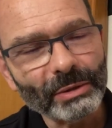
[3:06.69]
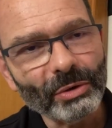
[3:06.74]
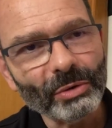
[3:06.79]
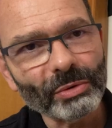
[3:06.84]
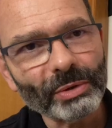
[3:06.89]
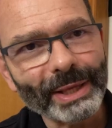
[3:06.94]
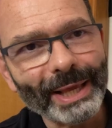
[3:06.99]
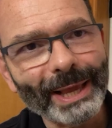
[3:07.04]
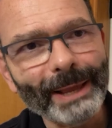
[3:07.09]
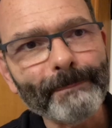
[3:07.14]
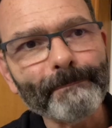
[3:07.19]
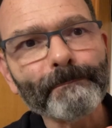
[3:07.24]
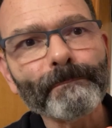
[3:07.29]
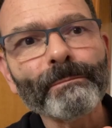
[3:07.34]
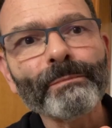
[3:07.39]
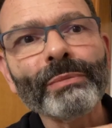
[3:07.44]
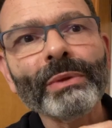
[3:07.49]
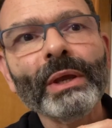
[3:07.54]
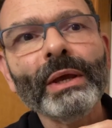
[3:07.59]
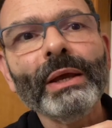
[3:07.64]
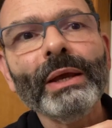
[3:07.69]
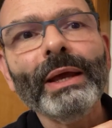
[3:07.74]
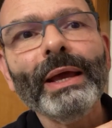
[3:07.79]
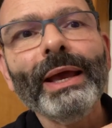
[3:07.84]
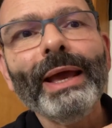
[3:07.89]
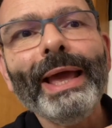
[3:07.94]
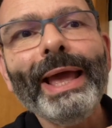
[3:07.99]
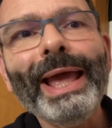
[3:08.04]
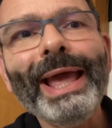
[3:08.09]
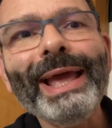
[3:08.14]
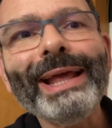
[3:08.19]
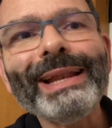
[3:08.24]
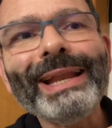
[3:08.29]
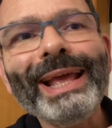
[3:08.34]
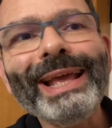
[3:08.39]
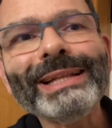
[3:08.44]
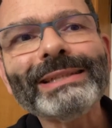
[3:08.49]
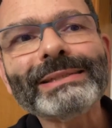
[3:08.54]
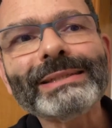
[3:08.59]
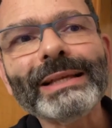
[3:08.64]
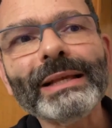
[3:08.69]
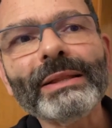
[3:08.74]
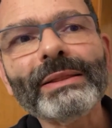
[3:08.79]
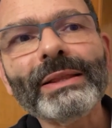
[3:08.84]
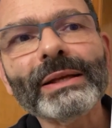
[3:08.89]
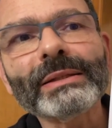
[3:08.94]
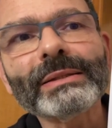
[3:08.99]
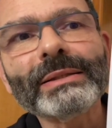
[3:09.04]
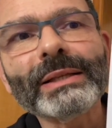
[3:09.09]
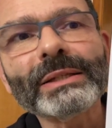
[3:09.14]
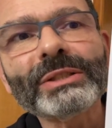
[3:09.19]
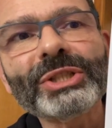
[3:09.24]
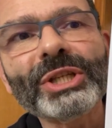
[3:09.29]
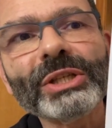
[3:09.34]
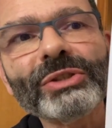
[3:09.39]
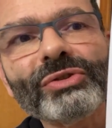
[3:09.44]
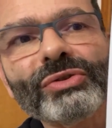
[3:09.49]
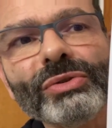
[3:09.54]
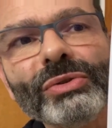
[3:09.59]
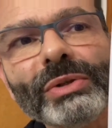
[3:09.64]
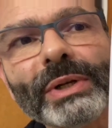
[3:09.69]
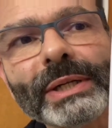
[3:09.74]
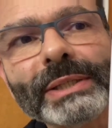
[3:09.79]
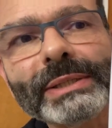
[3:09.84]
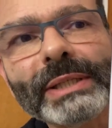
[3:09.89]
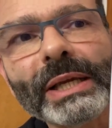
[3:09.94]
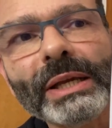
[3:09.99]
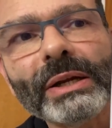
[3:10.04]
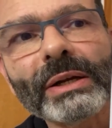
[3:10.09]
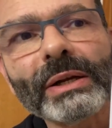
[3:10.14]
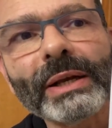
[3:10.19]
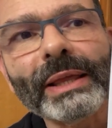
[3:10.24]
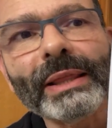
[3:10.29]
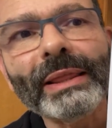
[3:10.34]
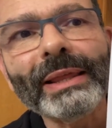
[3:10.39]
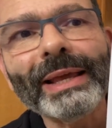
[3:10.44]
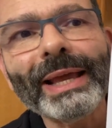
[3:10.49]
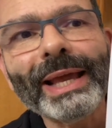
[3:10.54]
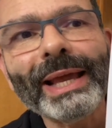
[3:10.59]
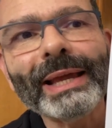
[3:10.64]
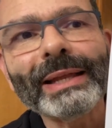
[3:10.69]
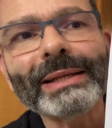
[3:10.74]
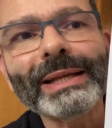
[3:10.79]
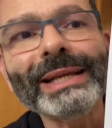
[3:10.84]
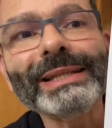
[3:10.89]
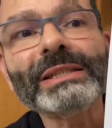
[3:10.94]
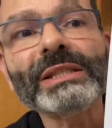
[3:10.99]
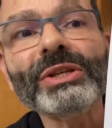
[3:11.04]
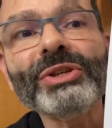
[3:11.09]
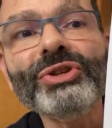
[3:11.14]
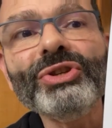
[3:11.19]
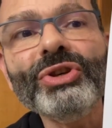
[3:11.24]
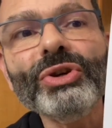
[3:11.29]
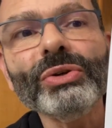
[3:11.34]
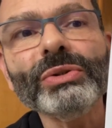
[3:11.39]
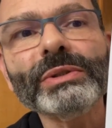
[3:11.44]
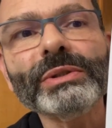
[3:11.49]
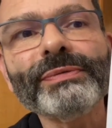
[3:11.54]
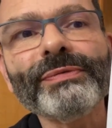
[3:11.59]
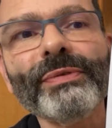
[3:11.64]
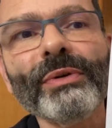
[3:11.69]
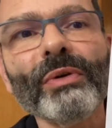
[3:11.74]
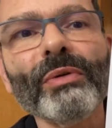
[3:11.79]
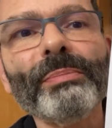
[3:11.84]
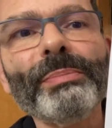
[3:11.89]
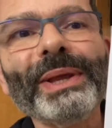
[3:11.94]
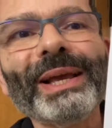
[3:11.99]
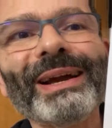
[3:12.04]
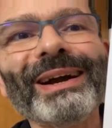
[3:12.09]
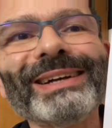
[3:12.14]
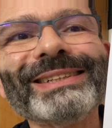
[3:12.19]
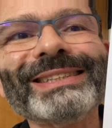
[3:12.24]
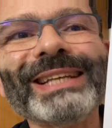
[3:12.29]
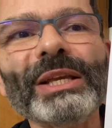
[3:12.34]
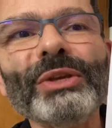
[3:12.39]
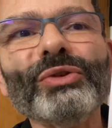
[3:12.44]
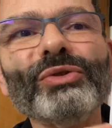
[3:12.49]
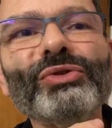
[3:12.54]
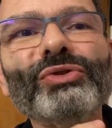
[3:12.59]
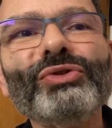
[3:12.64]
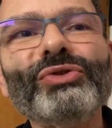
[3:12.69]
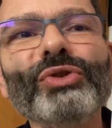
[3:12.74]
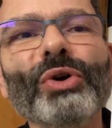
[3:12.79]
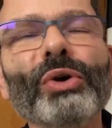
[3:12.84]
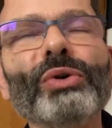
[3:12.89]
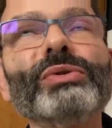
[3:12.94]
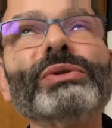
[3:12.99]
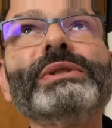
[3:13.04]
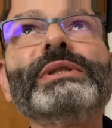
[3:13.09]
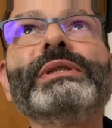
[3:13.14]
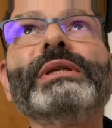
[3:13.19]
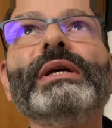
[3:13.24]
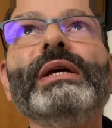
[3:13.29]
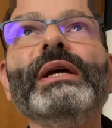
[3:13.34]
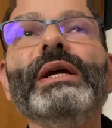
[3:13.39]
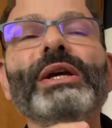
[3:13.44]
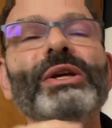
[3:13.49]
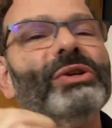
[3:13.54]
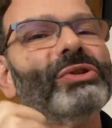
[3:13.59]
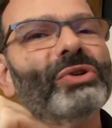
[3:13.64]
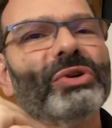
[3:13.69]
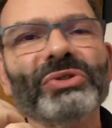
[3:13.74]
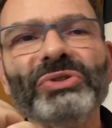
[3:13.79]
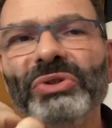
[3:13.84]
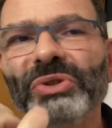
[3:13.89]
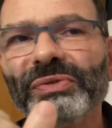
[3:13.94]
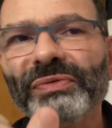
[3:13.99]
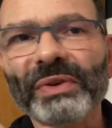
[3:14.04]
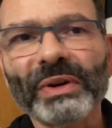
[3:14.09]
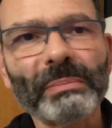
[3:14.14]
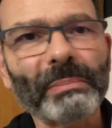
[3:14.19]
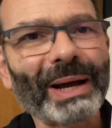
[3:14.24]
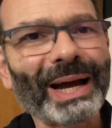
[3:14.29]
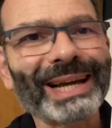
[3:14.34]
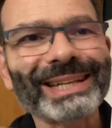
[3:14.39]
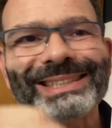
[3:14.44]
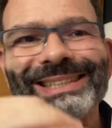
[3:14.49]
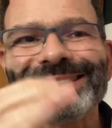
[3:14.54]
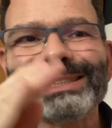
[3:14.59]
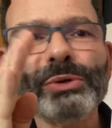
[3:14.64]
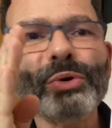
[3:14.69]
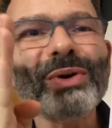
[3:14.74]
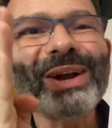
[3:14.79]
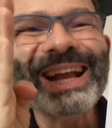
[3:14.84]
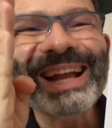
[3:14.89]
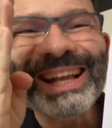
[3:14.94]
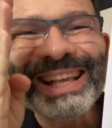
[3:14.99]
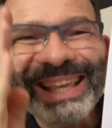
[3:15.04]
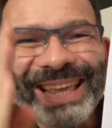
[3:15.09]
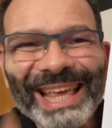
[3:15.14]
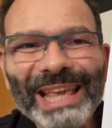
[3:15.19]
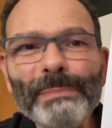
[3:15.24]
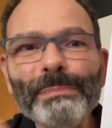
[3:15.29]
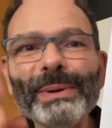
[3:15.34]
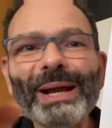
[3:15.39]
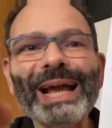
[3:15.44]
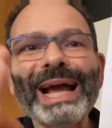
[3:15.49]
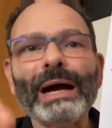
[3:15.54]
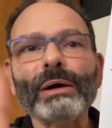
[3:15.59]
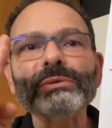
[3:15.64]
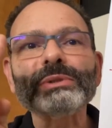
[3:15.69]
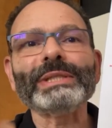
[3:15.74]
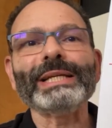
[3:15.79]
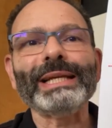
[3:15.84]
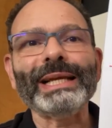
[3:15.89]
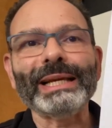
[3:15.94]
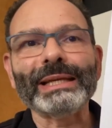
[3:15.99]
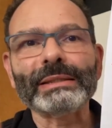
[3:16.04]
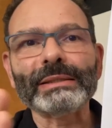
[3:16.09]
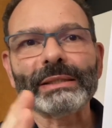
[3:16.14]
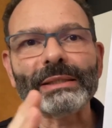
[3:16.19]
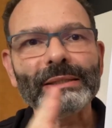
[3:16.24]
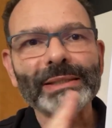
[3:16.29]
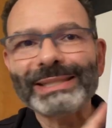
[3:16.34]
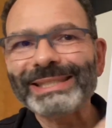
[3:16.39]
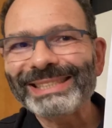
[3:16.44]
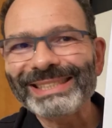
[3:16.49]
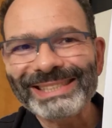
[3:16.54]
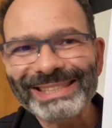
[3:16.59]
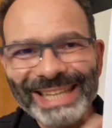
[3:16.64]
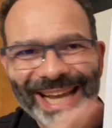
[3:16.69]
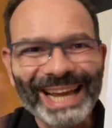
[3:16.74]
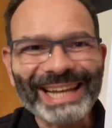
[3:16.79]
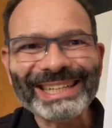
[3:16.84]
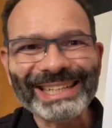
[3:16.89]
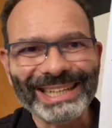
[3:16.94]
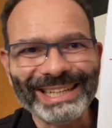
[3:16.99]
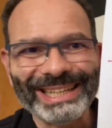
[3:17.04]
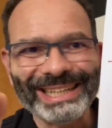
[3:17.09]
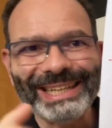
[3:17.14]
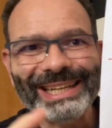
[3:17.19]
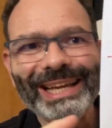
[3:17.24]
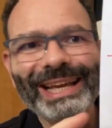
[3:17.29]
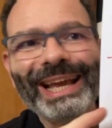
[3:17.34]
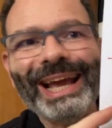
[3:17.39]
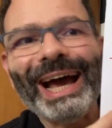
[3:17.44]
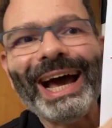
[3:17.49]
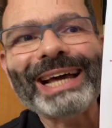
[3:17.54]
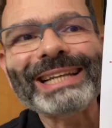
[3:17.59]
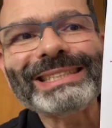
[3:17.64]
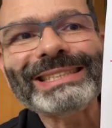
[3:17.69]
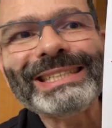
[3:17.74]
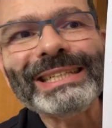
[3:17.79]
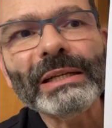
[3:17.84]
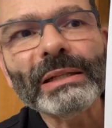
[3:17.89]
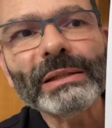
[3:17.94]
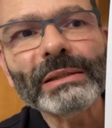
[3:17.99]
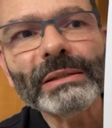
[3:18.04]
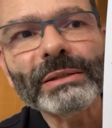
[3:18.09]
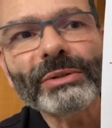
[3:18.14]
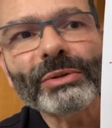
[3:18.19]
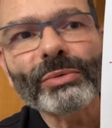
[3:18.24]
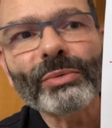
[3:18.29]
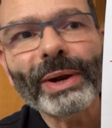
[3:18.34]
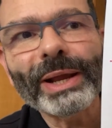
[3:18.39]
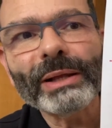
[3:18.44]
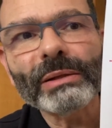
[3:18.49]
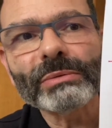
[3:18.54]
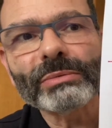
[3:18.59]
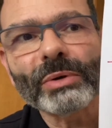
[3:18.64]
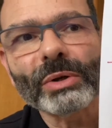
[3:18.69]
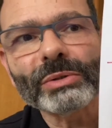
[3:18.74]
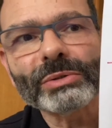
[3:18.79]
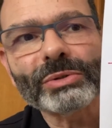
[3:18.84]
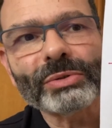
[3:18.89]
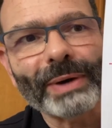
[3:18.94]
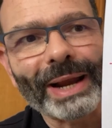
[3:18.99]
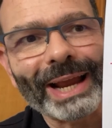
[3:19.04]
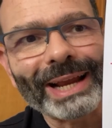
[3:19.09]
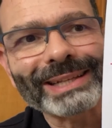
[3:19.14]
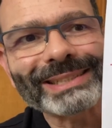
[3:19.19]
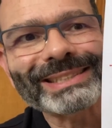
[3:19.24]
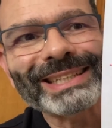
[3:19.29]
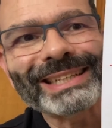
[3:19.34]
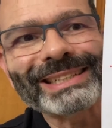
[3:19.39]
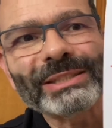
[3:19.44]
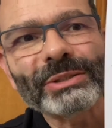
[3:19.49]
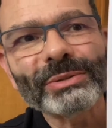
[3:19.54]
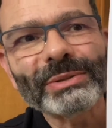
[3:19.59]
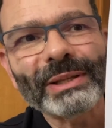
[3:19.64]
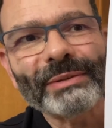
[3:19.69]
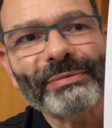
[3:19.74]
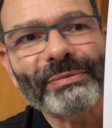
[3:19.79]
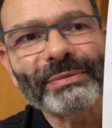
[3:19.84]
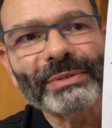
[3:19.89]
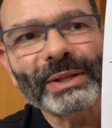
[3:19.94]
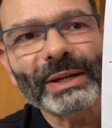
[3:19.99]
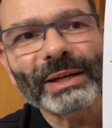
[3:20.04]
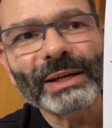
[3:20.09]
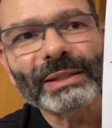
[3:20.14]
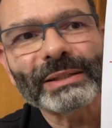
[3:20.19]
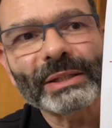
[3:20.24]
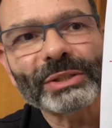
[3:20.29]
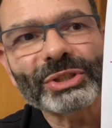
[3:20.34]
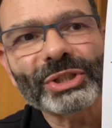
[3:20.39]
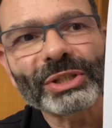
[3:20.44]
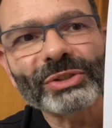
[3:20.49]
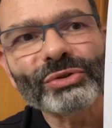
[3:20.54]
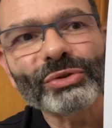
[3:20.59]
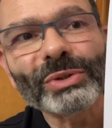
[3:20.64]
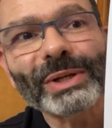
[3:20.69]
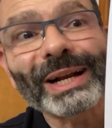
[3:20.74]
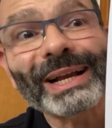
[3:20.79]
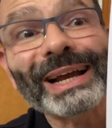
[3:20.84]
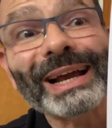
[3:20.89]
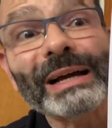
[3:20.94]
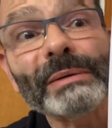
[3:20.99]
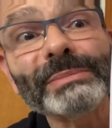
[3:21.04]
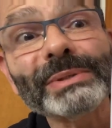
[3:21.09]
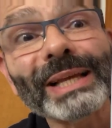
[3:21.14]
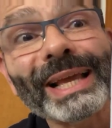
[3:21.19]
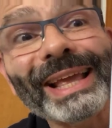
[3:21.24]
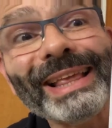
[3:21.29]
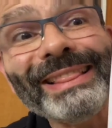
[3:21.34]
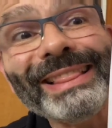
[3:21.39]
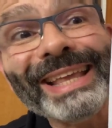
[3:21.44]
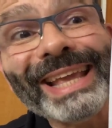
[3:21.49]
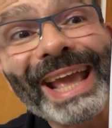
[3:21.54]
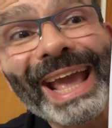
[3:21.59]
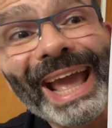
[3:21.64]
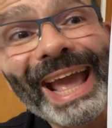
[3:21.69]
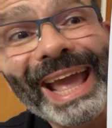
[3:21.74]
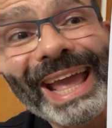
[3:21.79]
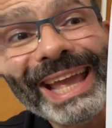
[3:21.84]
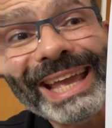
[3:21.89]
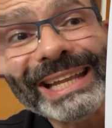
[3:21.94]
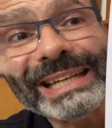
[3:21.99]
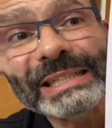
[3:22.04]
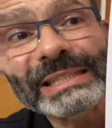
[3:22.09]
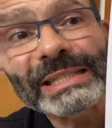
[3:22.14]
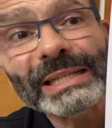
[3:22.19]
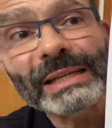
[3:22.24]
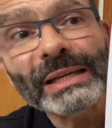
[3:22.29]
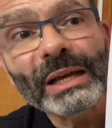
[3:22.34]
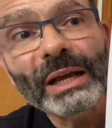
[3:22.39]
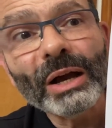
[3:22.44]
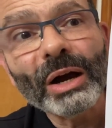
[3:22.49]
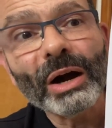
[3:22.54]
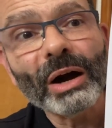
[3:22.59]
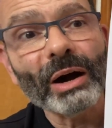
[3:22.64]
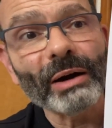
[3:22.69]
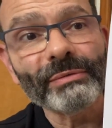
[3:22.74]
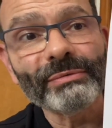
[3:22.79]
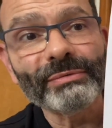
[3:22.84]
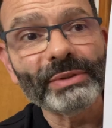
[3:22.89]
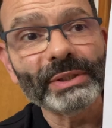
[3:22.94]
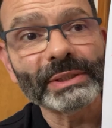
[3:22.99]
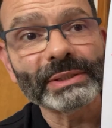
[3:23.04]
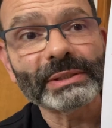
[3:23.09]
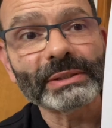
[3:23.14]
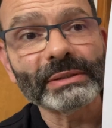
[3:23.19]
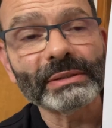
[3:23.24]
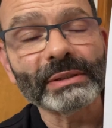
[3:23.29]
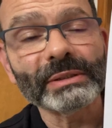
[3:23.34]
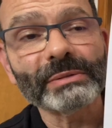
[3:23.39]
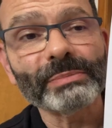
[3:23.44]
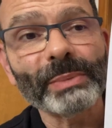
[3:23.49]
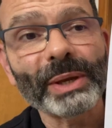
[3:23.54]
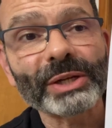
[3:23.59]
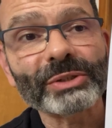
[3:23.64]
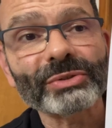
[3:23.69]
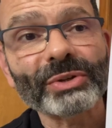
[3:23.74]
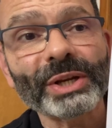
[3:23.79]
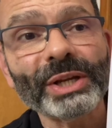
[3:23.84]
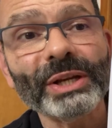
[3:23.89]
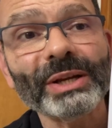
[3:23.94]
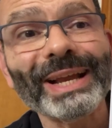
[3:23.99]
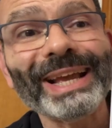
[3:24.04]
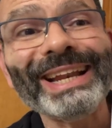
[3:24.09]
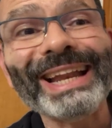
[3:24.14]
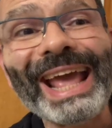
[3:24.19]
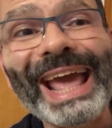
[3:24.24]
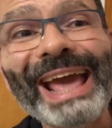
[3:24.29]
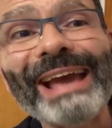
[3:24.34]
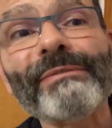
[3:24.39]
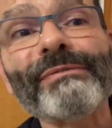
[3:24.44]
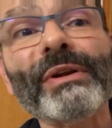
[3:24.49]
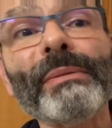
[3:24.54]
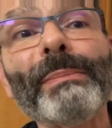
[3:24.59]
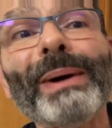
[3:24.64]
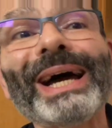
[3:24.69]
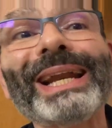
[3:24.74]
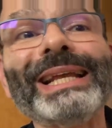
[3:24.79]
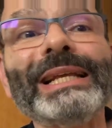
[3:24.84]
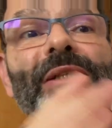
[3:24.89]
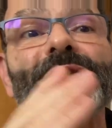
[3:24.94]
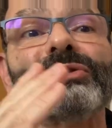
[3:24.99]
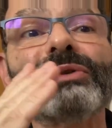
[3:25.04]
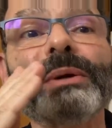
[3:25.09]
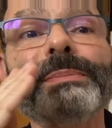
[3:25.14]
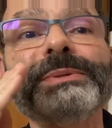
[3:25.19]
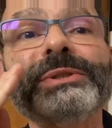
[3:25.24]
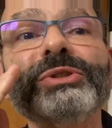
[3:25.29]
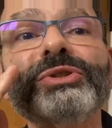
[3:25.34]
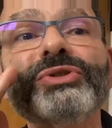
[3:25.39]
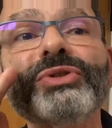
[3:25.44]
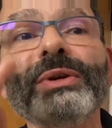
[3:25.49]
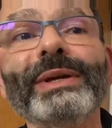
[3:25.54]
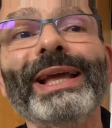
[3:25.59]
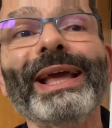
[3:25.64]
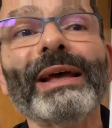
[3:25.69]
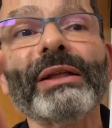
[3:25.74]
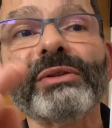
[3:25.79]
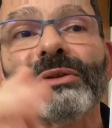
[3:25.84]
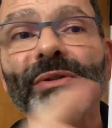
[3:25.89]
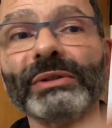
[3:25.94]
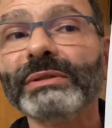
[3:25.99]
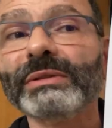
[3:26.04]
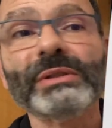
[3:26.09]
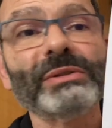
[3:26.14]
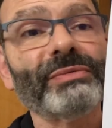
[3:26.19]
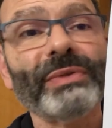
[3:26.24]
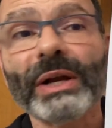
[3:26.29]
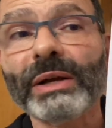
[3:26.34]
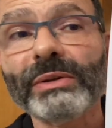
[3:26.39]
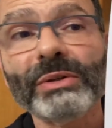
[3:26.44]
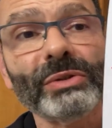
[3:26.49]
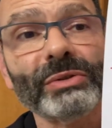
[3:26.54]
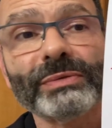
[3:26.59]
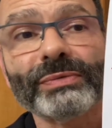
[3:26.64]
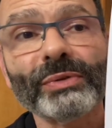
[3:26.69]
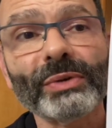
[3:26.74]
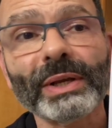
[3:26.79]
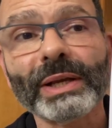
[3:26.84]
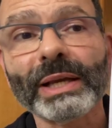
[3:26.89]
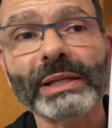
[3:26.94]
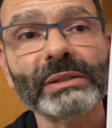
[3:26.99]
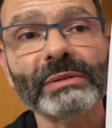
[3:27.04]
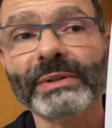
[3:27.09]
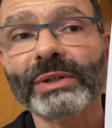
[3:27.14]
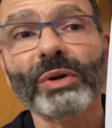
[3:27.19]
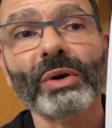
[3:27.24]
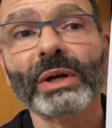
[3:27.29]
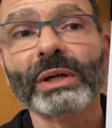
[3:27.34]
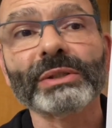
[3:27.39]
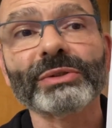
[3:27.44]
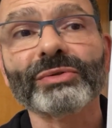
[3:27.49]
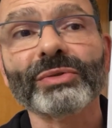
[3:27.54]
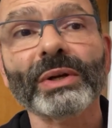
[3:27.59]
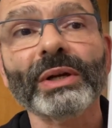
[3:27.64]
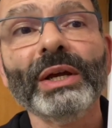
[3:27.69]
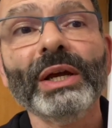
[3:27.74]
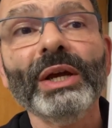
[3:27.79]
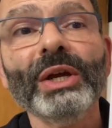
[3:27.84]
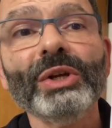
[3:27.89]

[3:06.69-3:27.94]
Okay? And it's the caesuras here in the end, it's useful because you don't use fermatas. You keep counting it steadily until the railroad tracks, until the caesura comes in the end of this measure here, and everybody interrupts together. This is very useful in case of an orchestra.